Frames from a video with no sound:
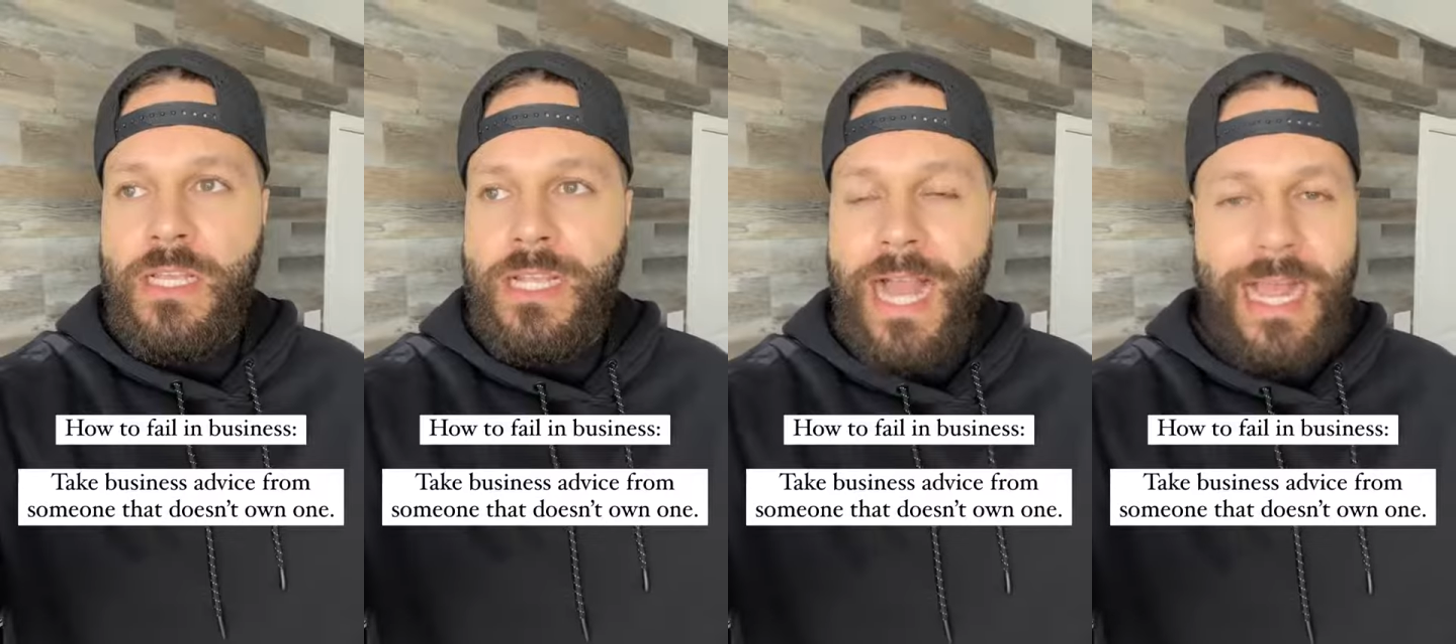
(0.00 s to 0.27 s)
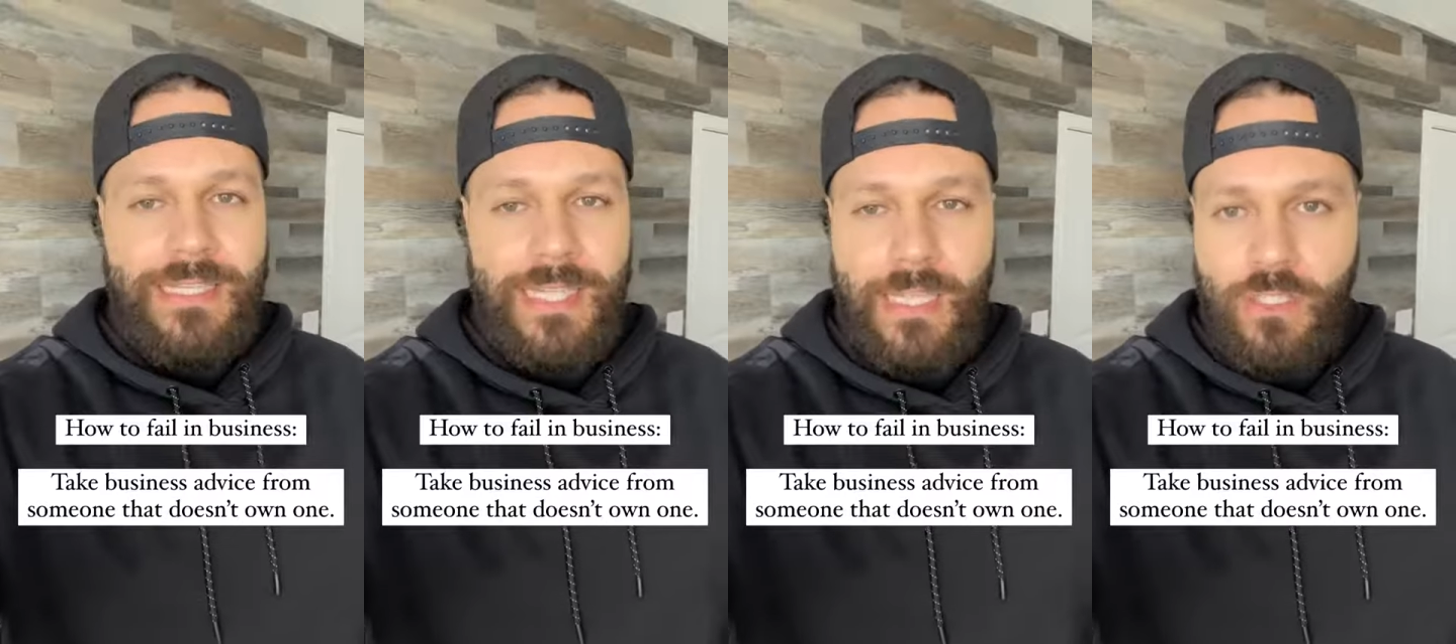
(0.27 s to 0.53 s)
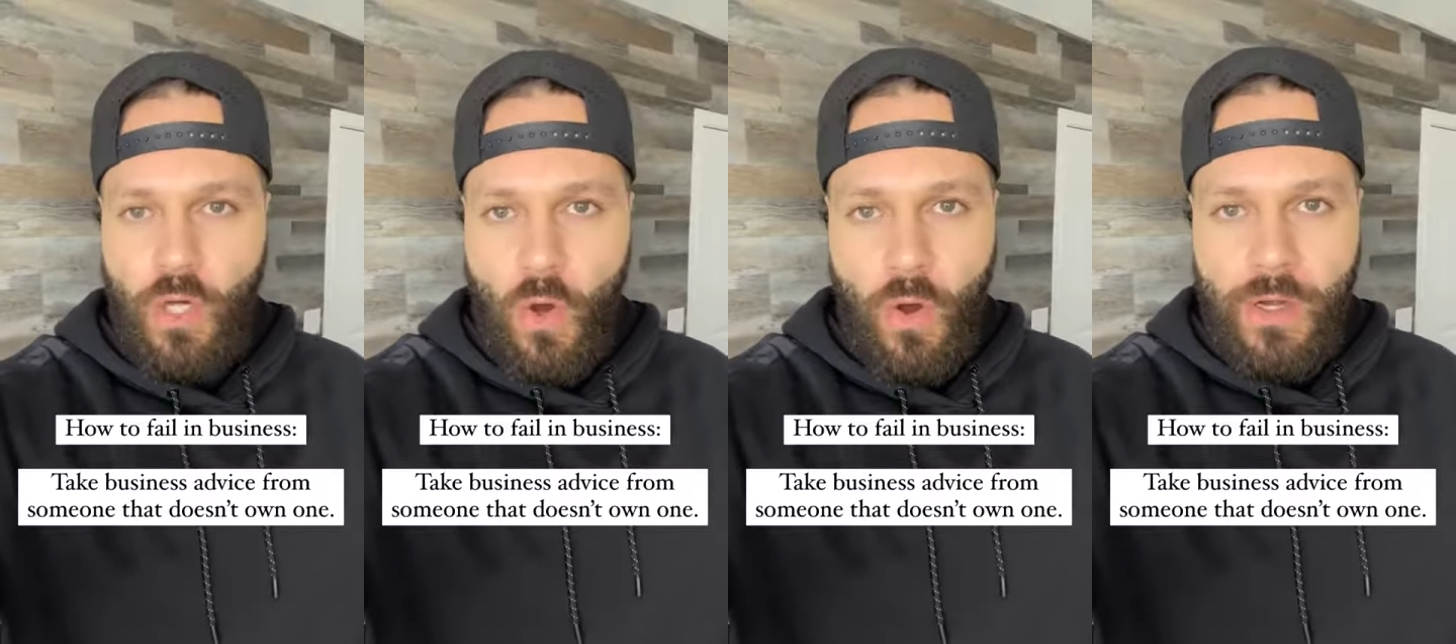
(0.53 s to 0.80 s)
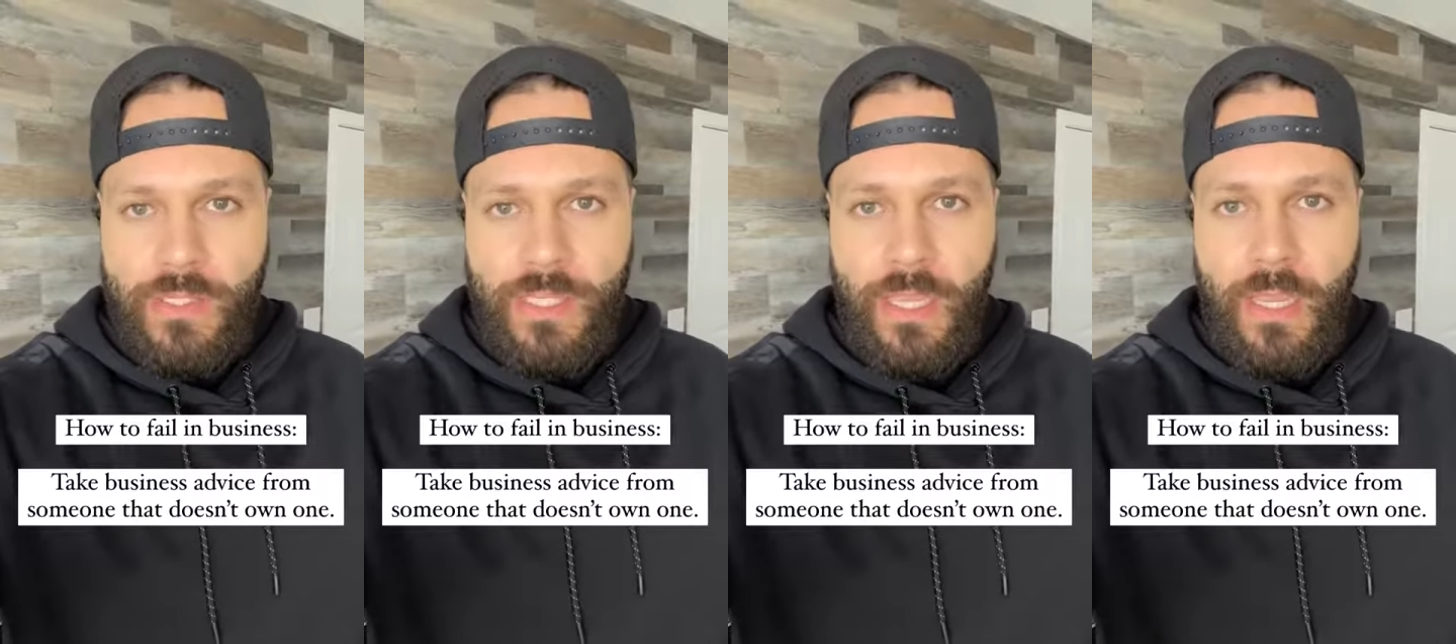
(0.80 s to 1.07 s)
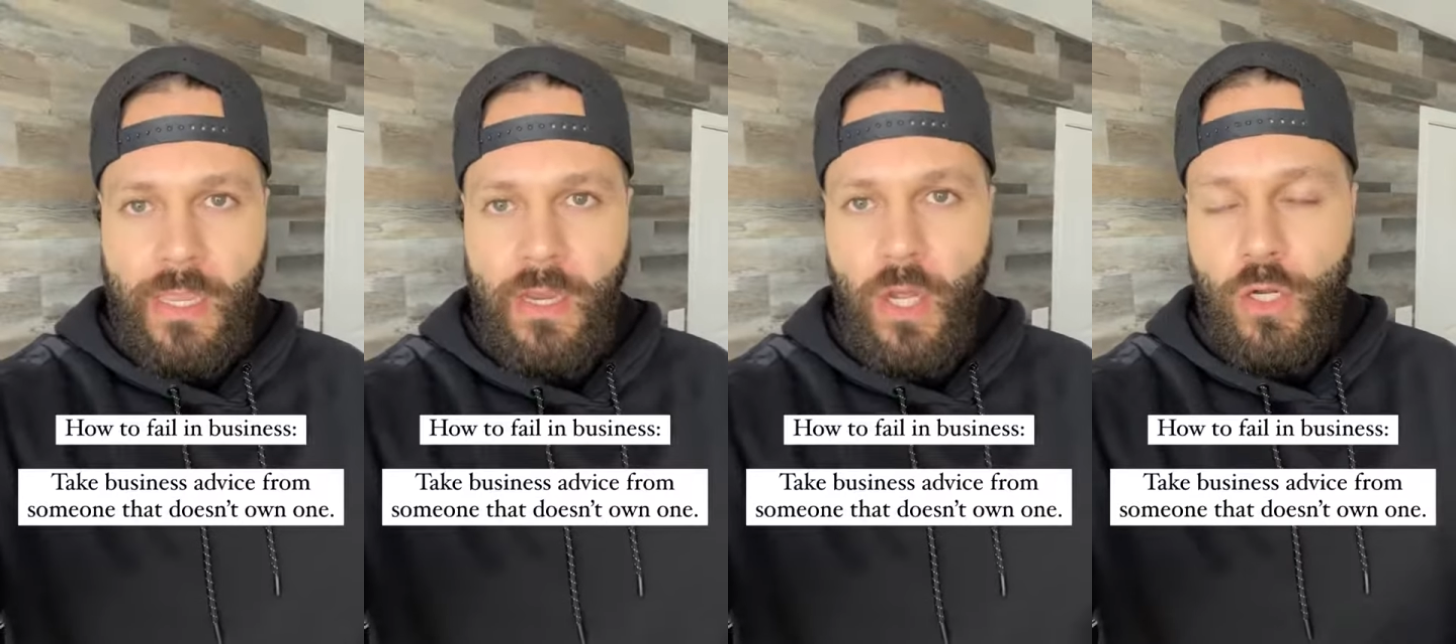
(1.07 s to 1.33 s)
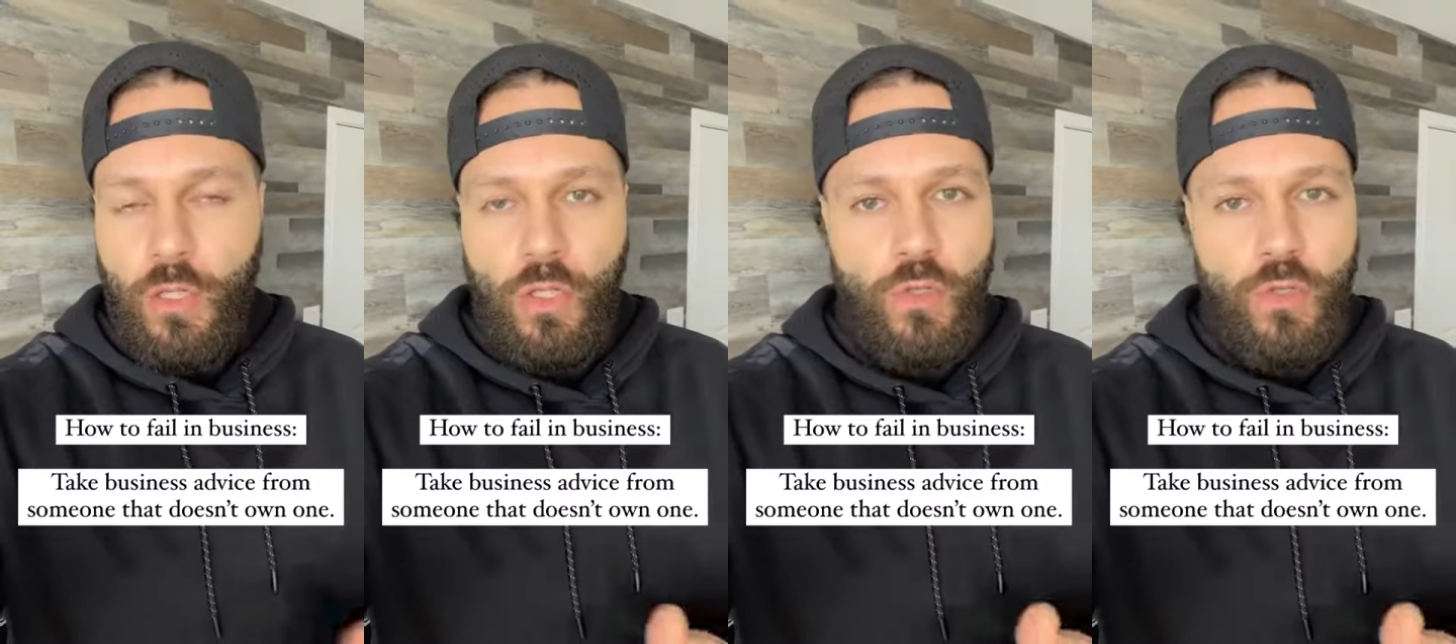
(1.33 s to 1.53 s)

guys like Tarzan on